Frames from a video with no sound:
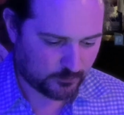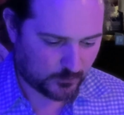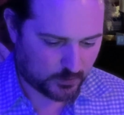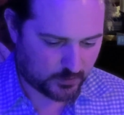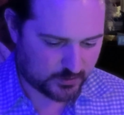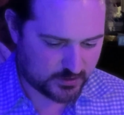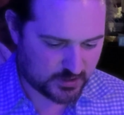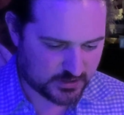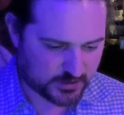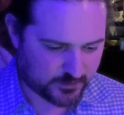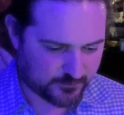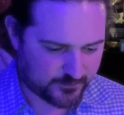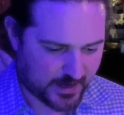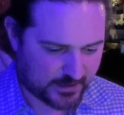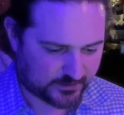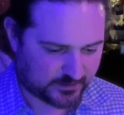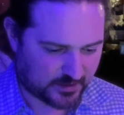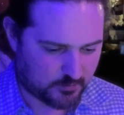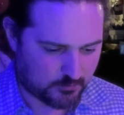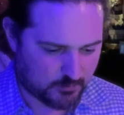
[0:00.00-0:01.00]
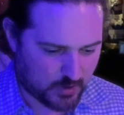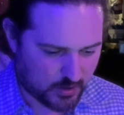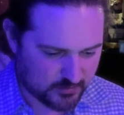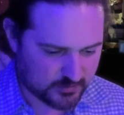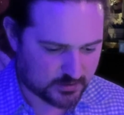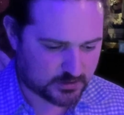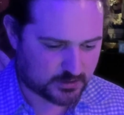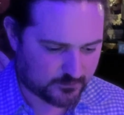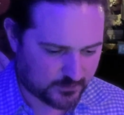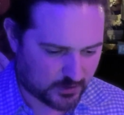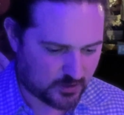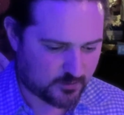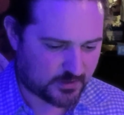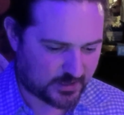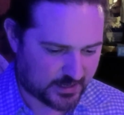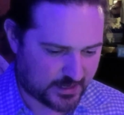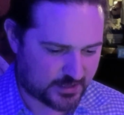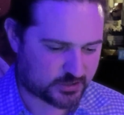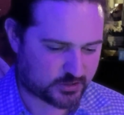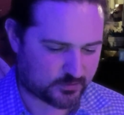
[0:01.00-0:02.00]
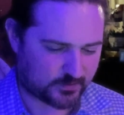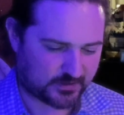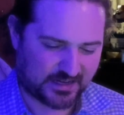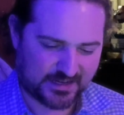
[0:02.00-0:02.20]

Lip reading: Or just the fact that most of human history,